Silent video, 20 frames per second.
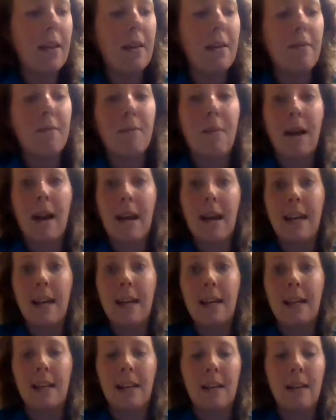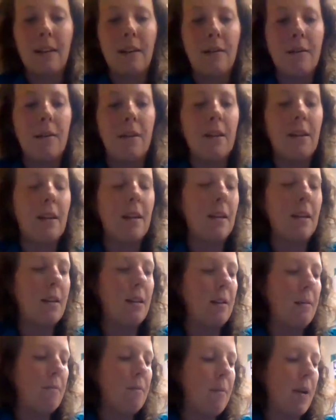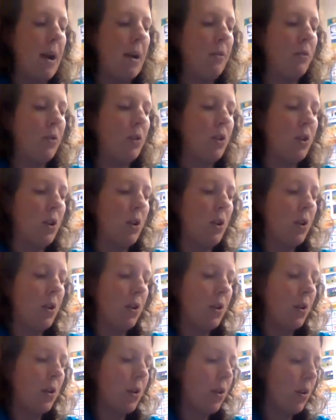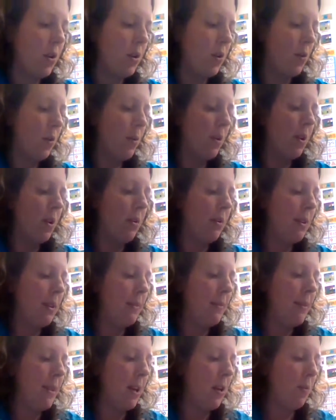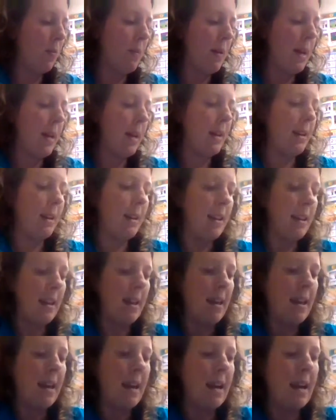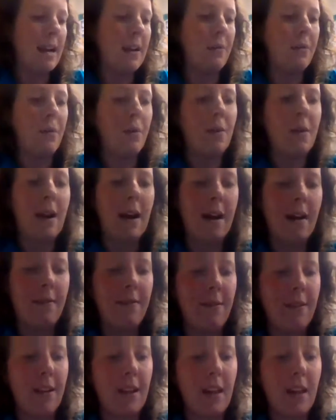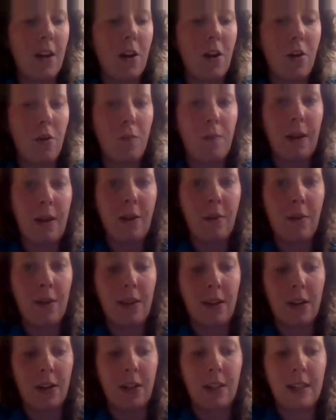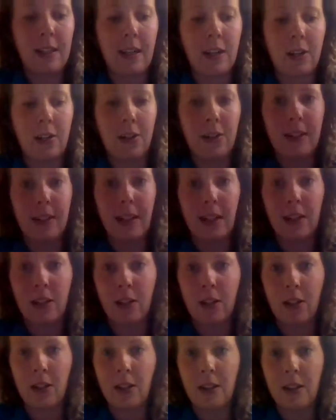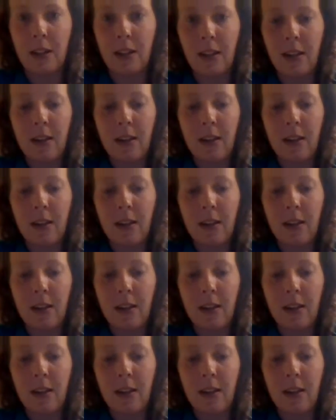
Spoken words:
My pouch would already be open, and we would have it open with our sterile scissors.